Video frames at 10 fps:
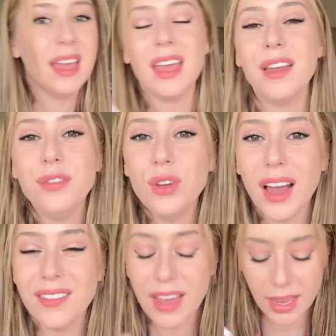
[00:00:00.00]
If you
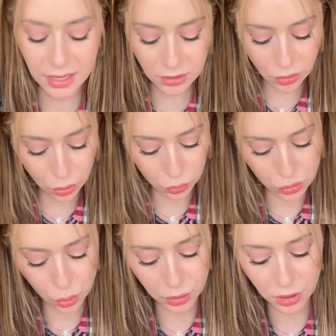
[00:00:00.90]
have any
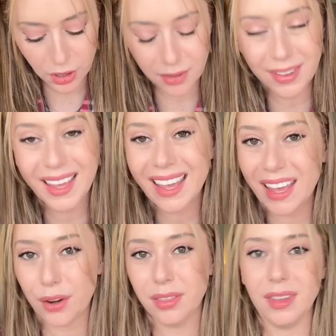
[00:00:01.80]
sort of
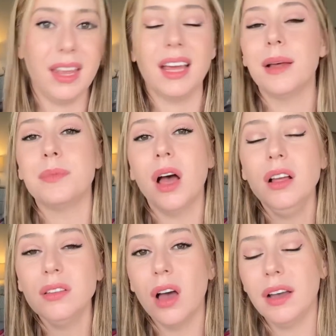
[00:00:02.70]
hair thinning, and I'm
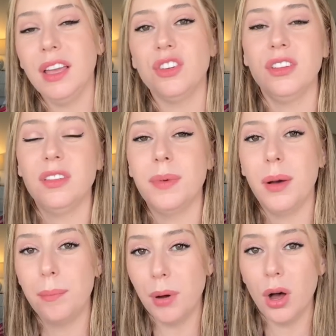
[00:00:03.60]
not talking just
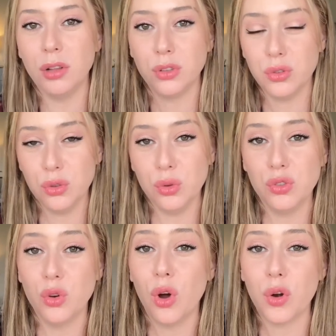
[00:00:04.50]
about bald dudes
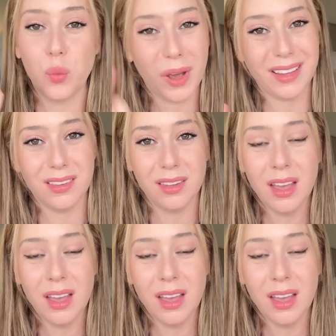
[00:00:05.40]
who are white.